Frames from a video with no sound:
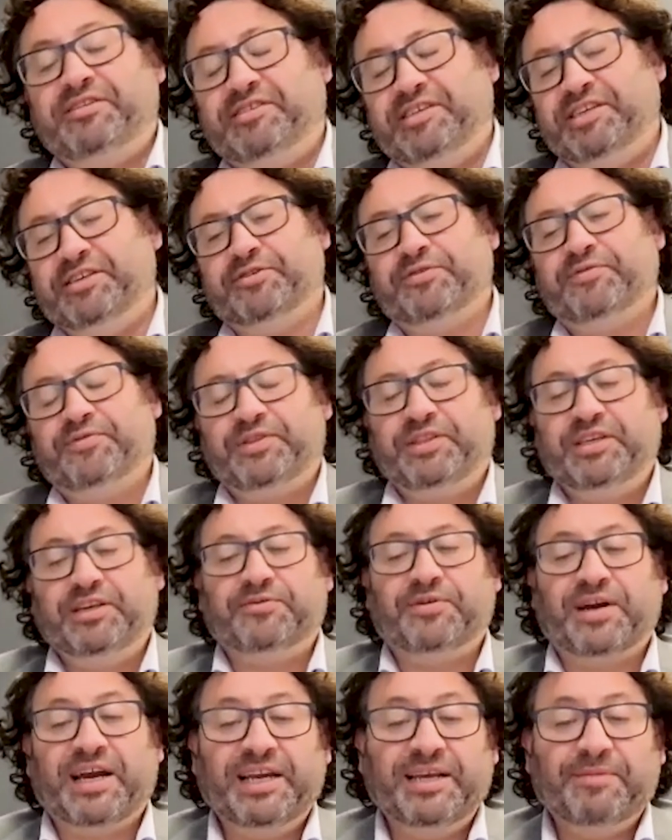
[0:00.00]
deal for the
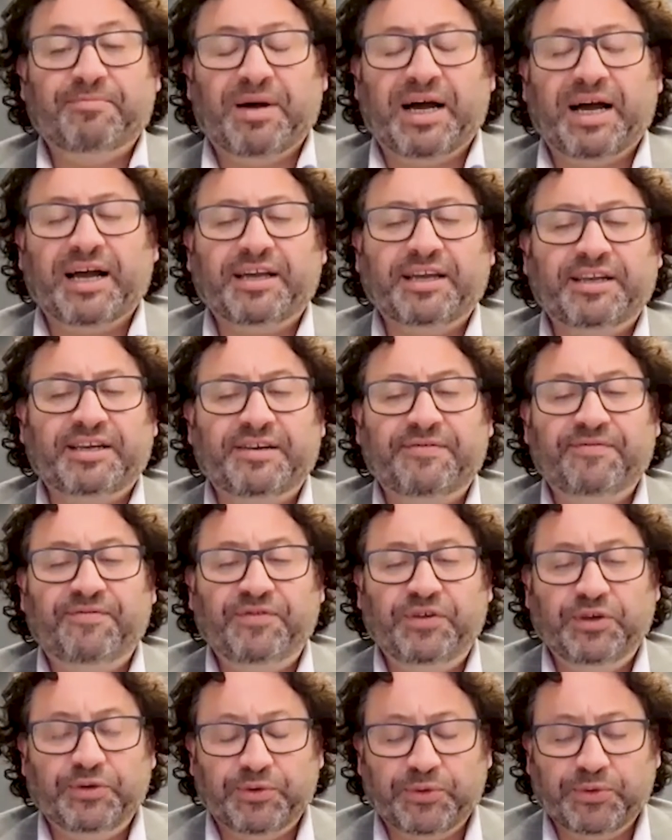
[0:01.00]
uranium market and
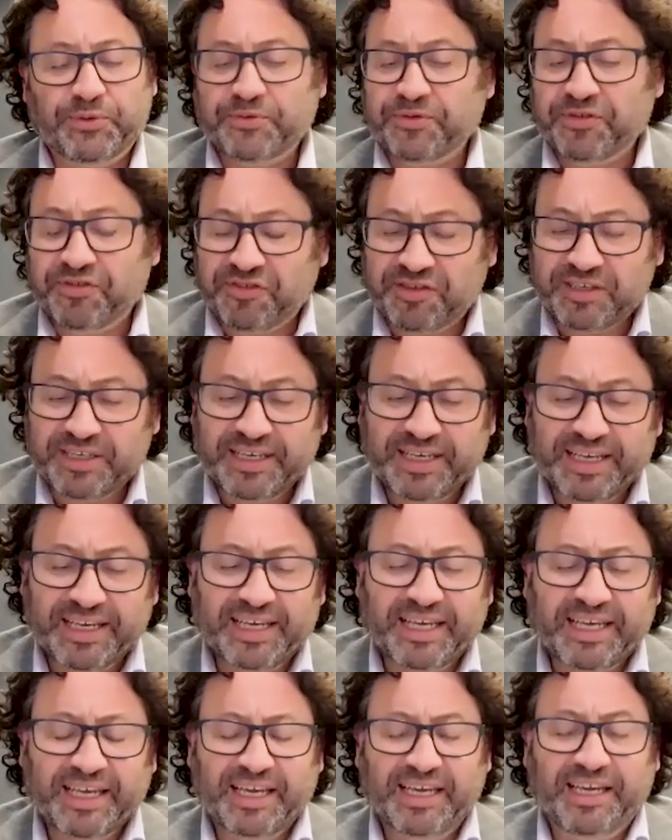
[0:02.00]
fuels
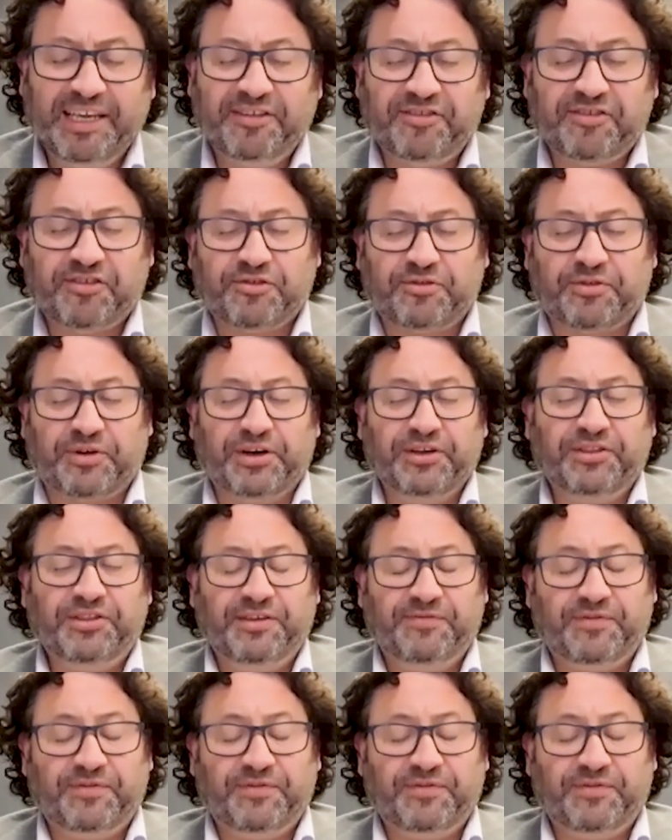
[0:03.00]
its growth.